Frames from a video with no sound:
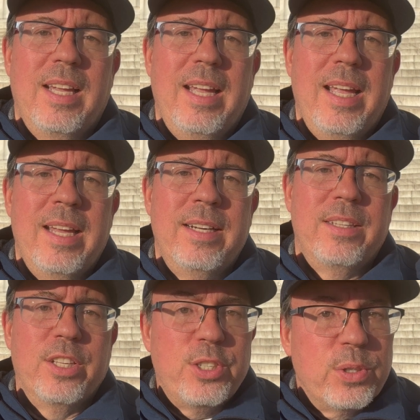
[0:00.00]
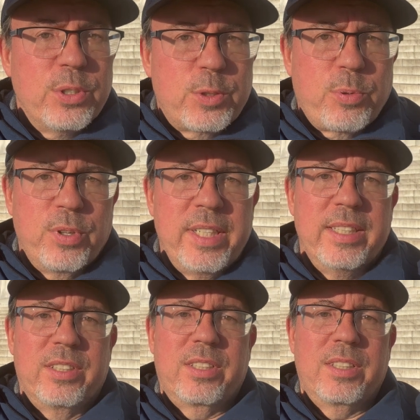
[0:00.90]
and the Jewish
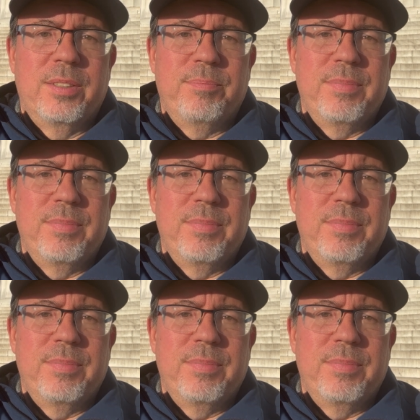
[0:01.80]
priests.